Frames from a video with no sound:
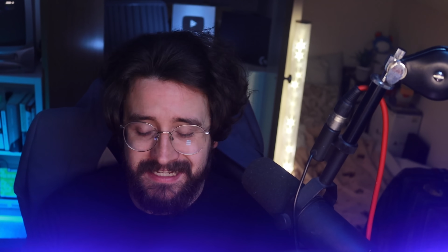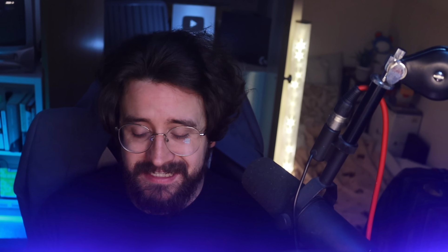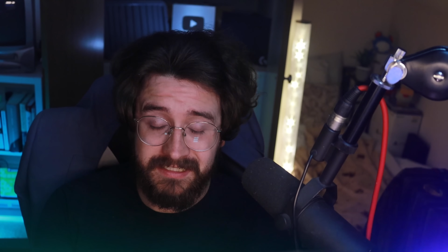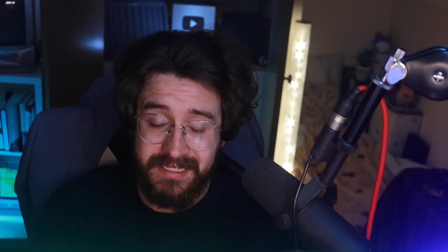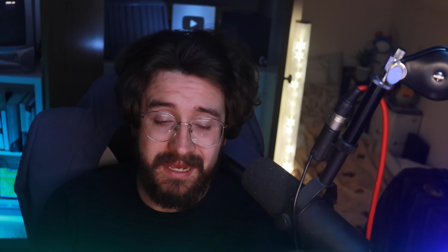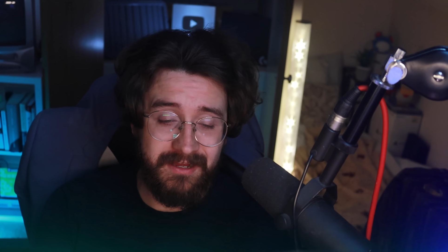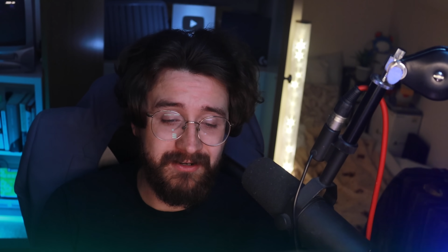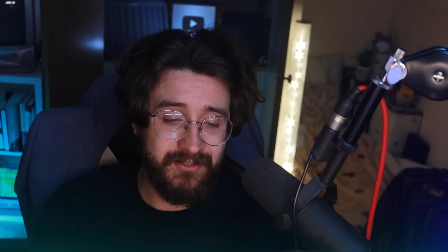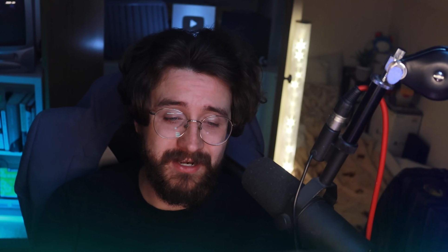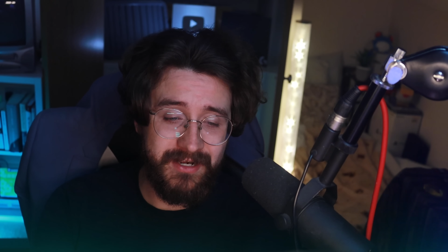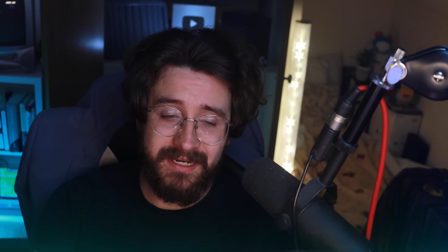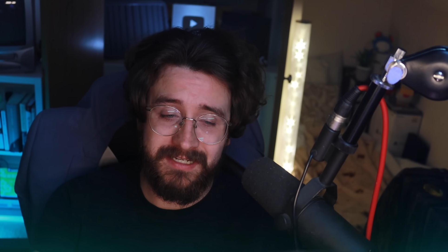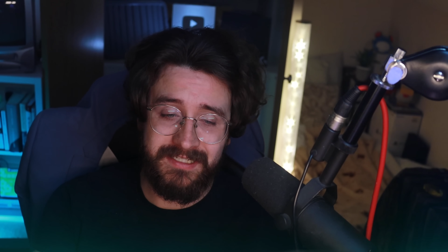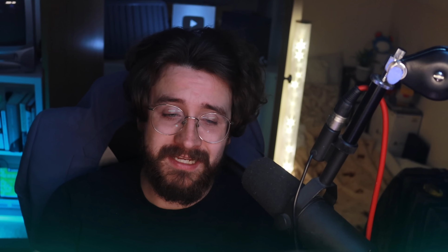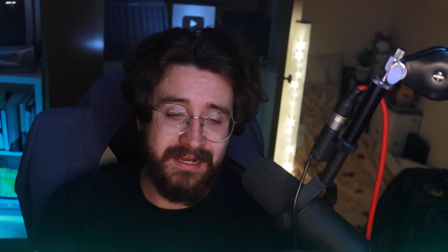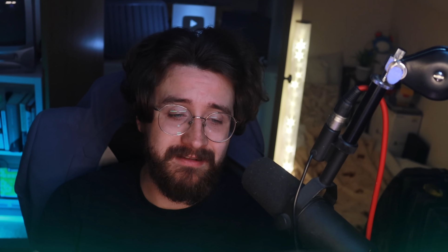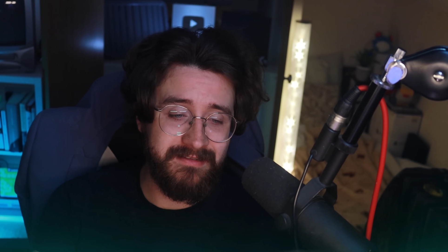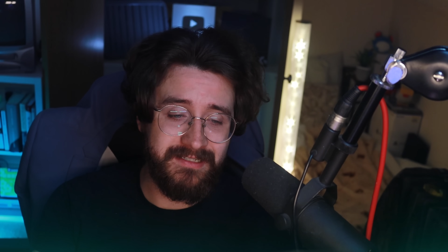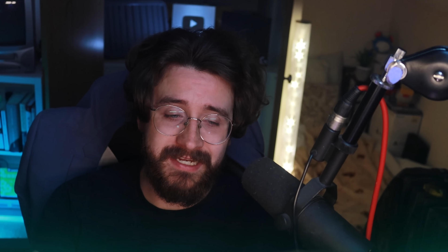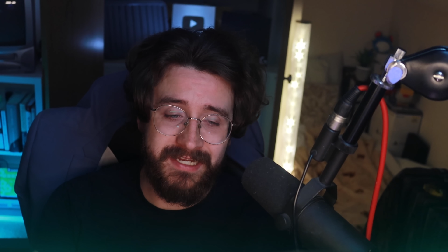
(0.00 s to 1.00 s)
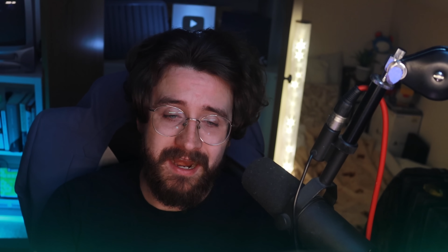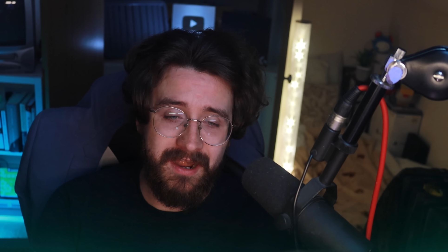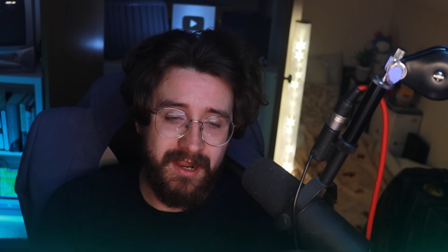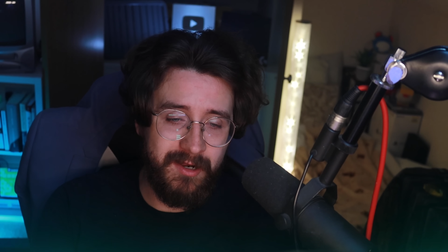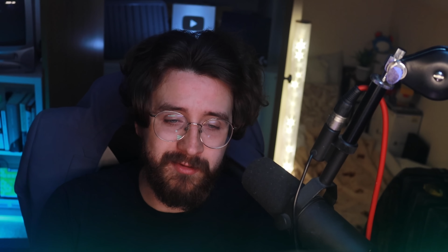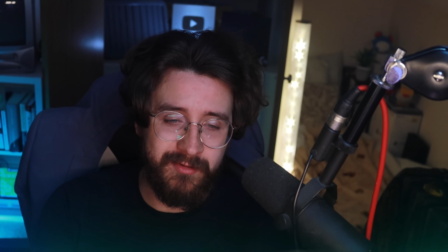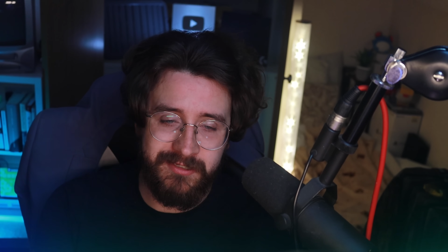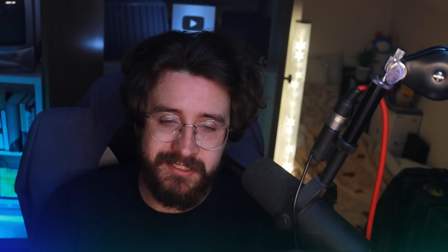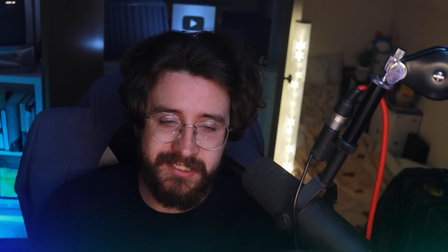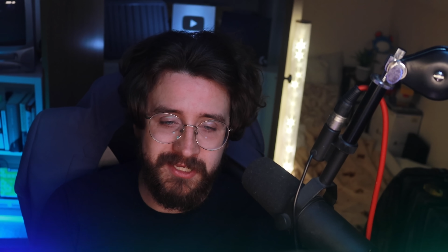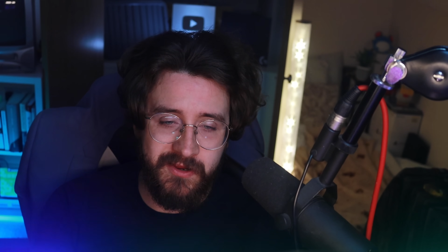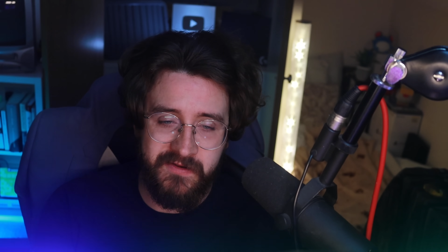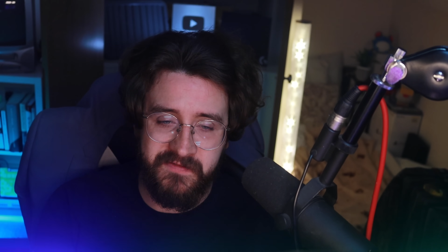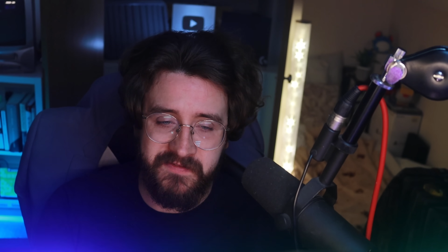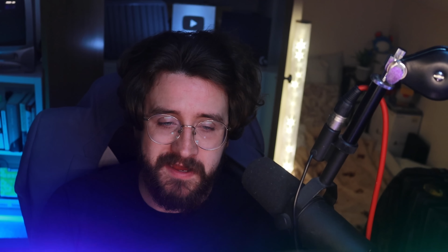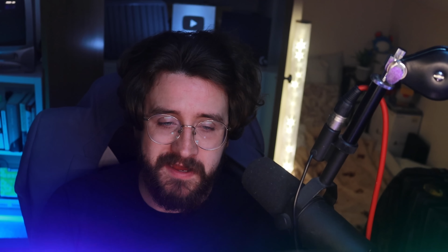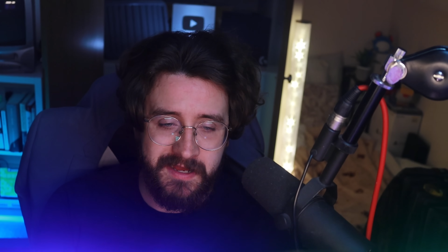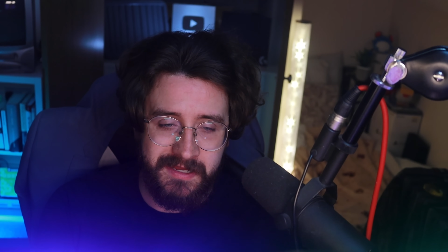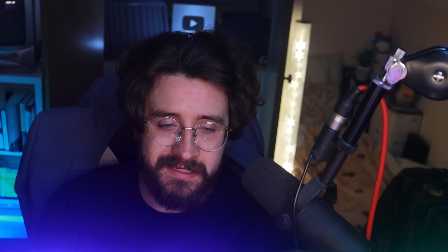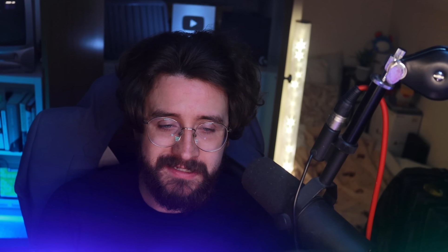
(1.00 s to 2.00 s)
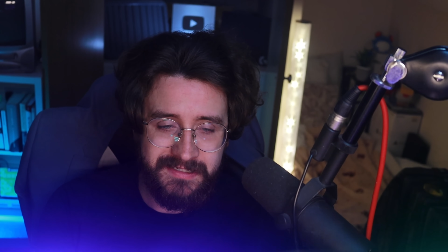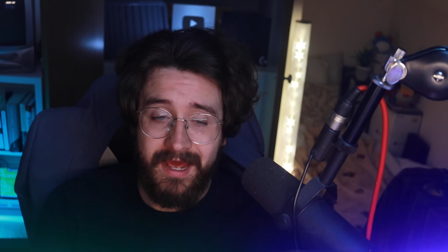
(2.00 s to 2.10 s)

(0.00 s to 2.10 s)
The soundtrack sounds terrible so far,